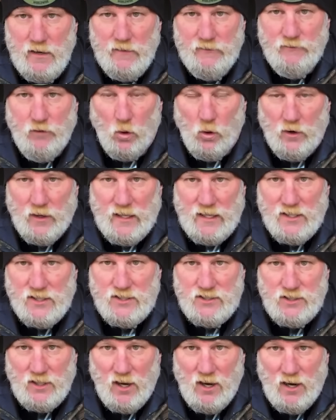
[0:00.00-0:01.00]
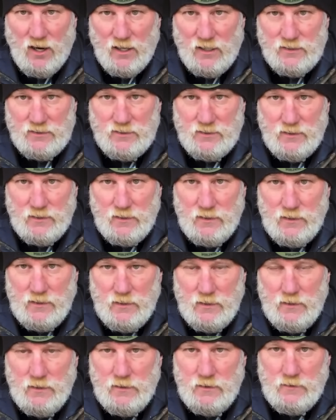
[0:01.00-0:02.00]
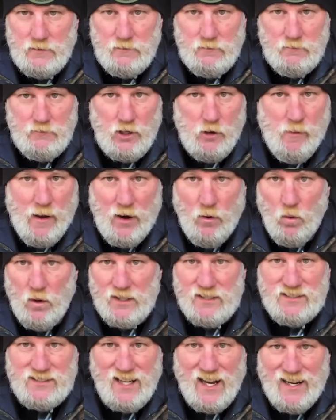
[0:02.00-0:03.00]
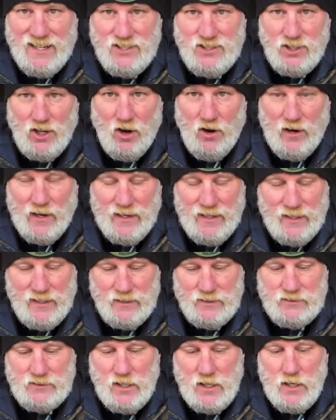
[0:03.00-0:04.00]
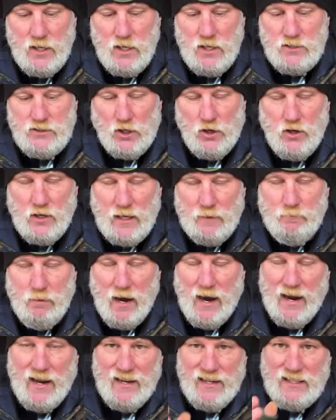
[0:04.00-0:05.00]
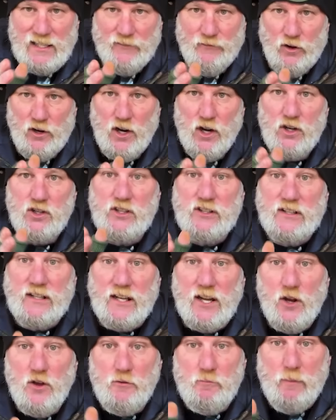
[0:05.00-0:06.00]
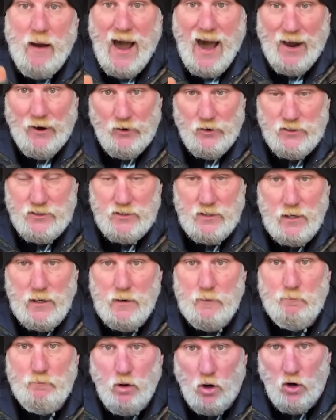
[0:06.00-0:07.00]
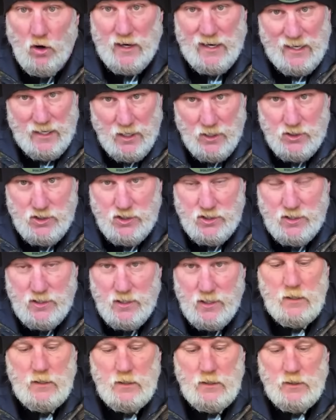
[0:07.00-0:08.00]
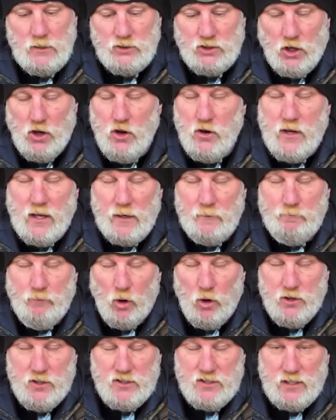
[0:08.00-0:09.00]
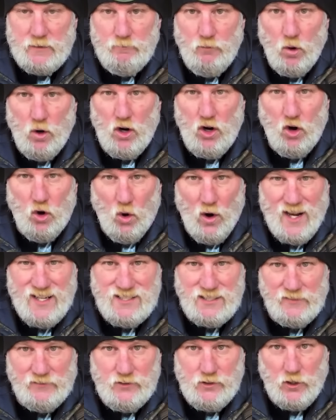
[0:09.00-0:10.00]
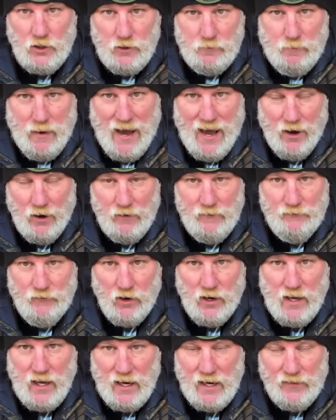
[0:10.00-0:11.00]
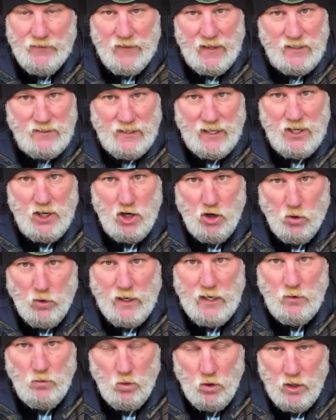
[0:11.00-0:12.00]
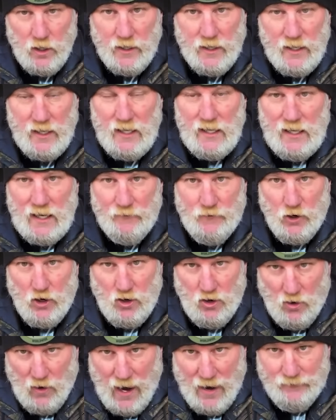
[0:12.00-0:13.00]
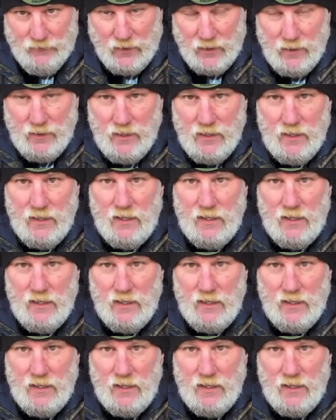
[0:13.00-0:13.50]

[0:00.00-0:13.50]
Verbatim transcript: for these saws, no matter what size saw it is. So you can buy different tooth patterns per inch. So you can purchase a more aggressive tooth pattern for cutting things like green wood if you're crafting.